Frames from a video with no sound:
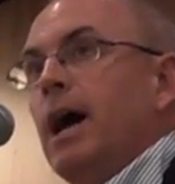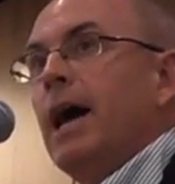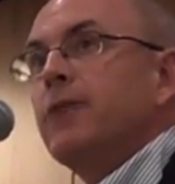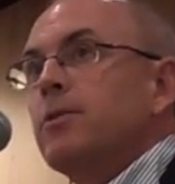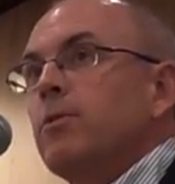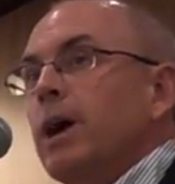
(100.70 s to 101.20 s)

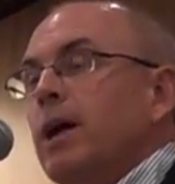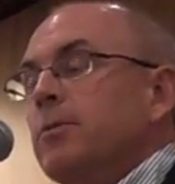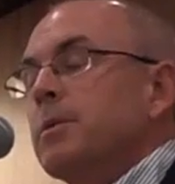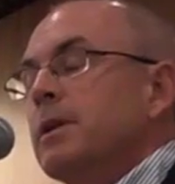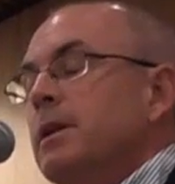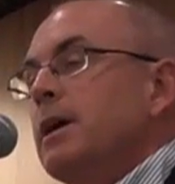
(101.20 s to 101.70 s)
as a
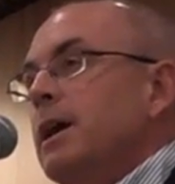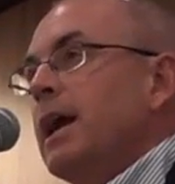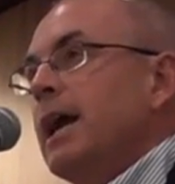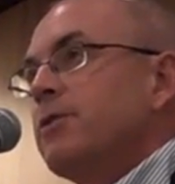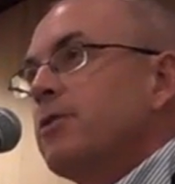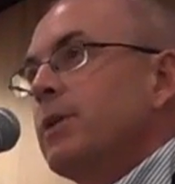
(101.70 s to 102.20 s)
whaleman.
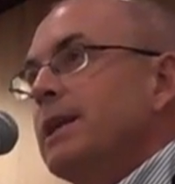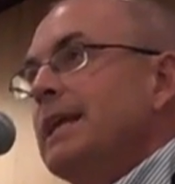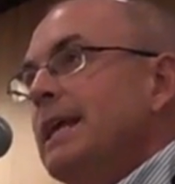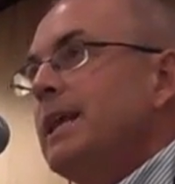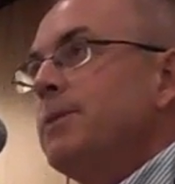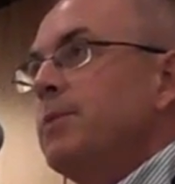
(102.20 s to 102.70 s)
And so
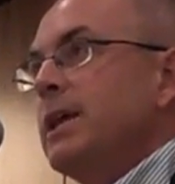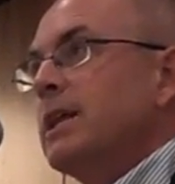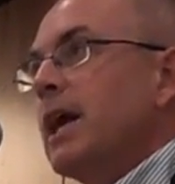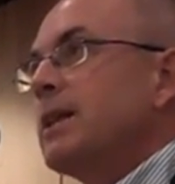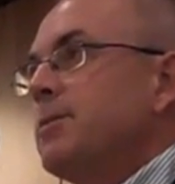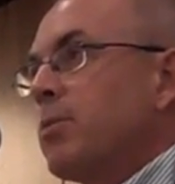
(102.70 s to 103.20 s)
he
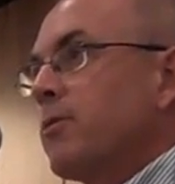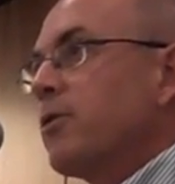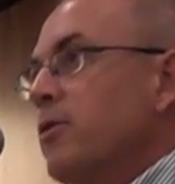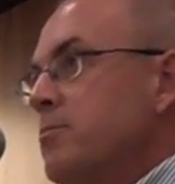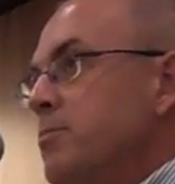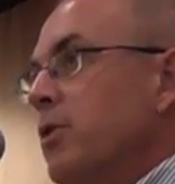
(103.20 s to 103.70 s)

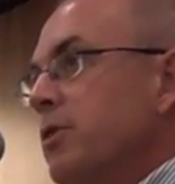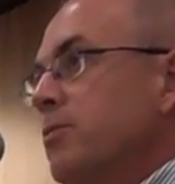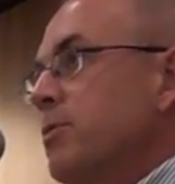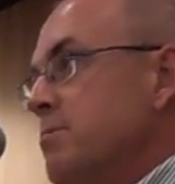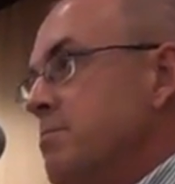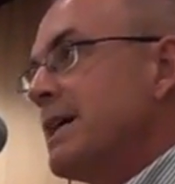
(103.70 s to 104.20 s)
preferred books
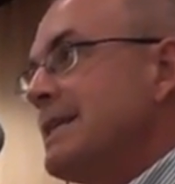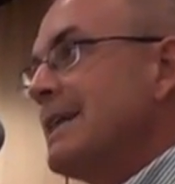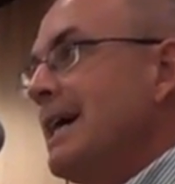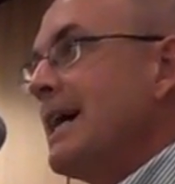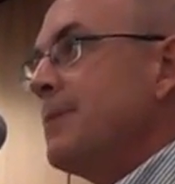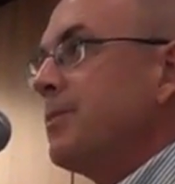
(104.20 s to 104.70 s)
with big
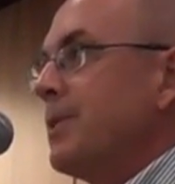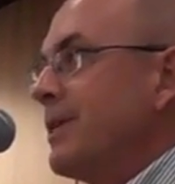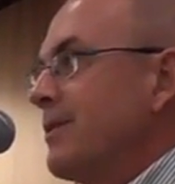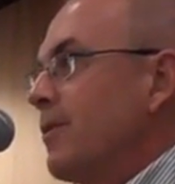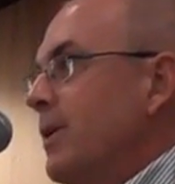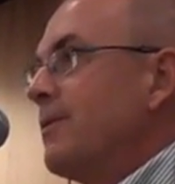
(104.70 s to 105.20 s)
type.
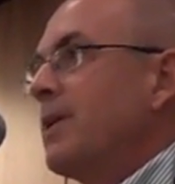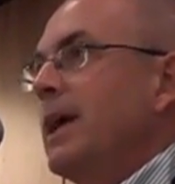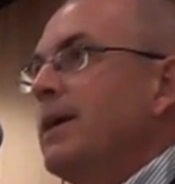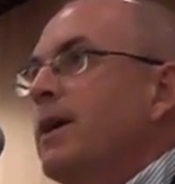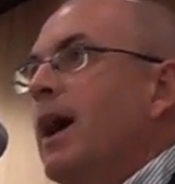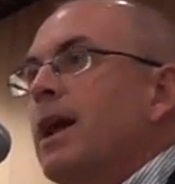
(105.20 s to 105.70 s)
And so
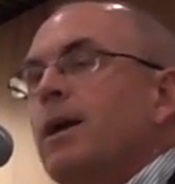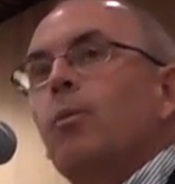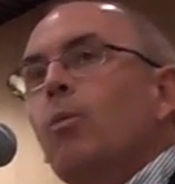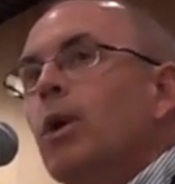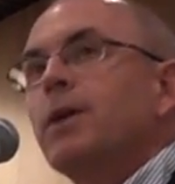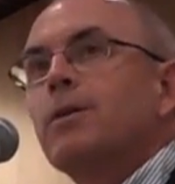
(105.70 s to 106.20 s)
he got a
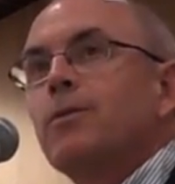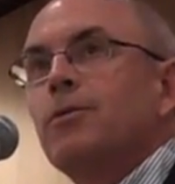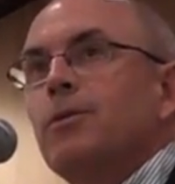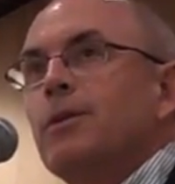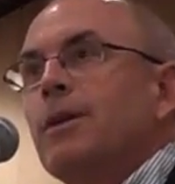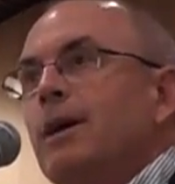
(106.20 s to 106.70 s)

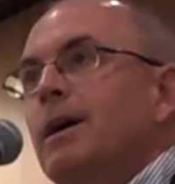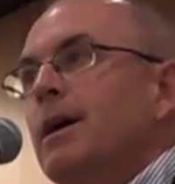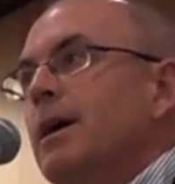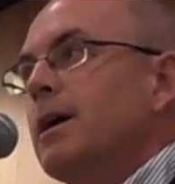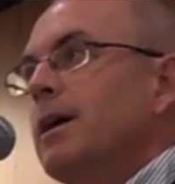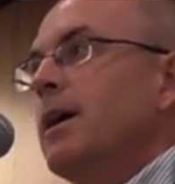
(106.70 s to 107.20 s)
wonderful
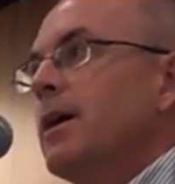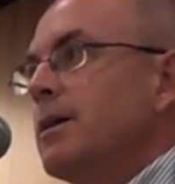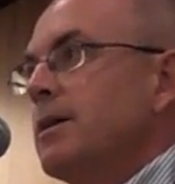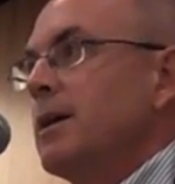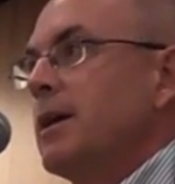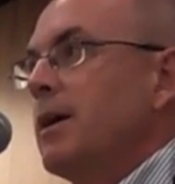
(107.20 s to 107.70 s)

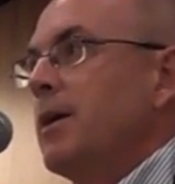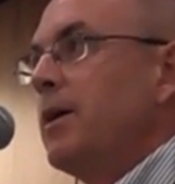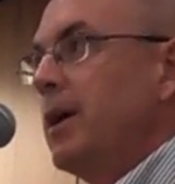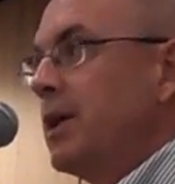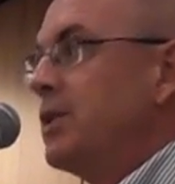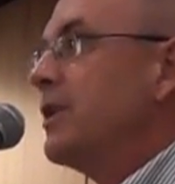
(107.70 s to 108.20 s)

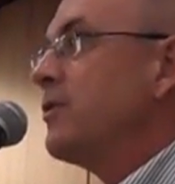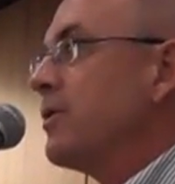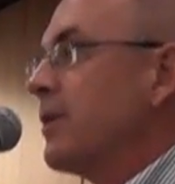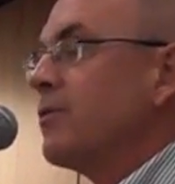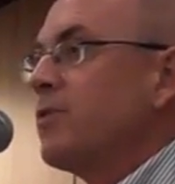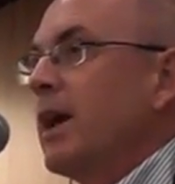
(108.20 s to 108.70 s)

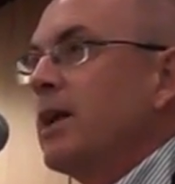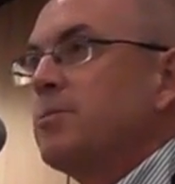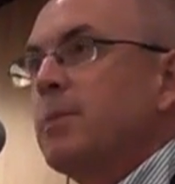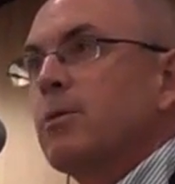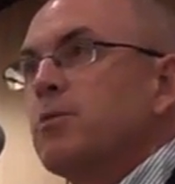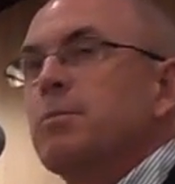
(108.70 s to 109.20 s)
edition of
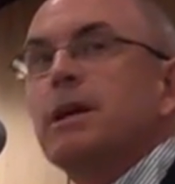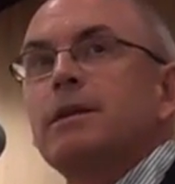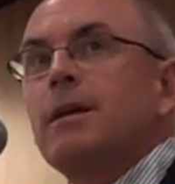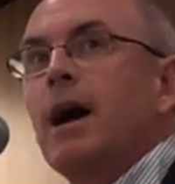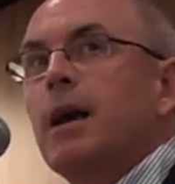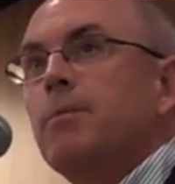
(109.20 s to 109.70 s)
Shakespeare with
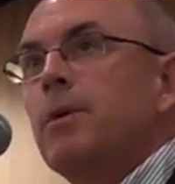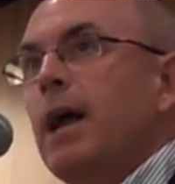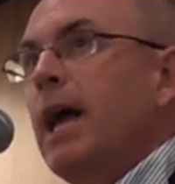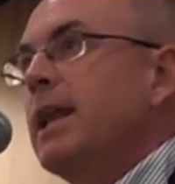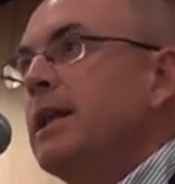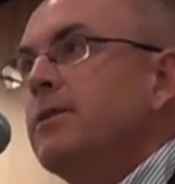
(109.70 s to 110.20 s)
big type,
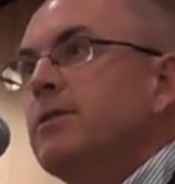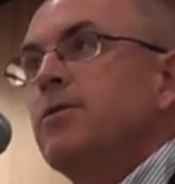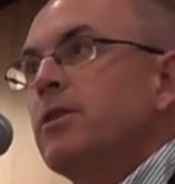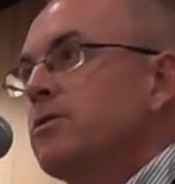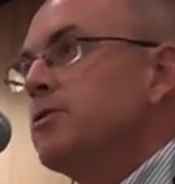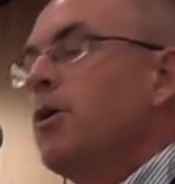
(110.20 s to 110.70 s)
and he
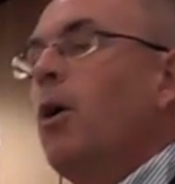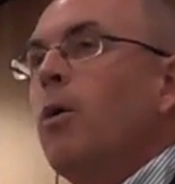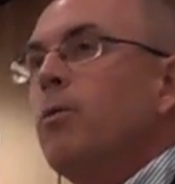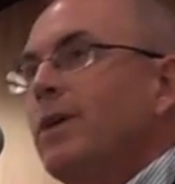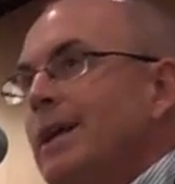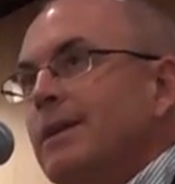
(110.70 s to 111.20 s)
just
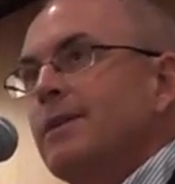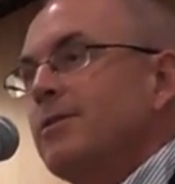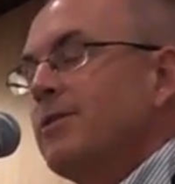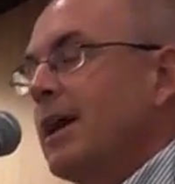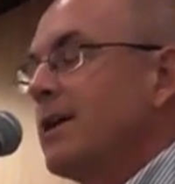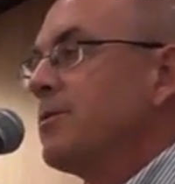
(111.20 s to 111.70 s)
dove into
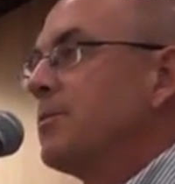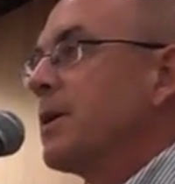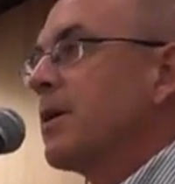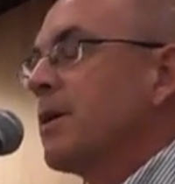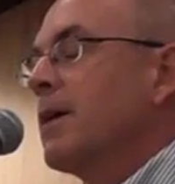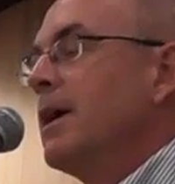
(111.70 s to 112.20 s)

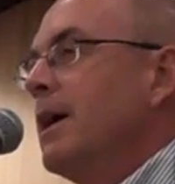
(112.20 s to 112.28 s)
Shakespeare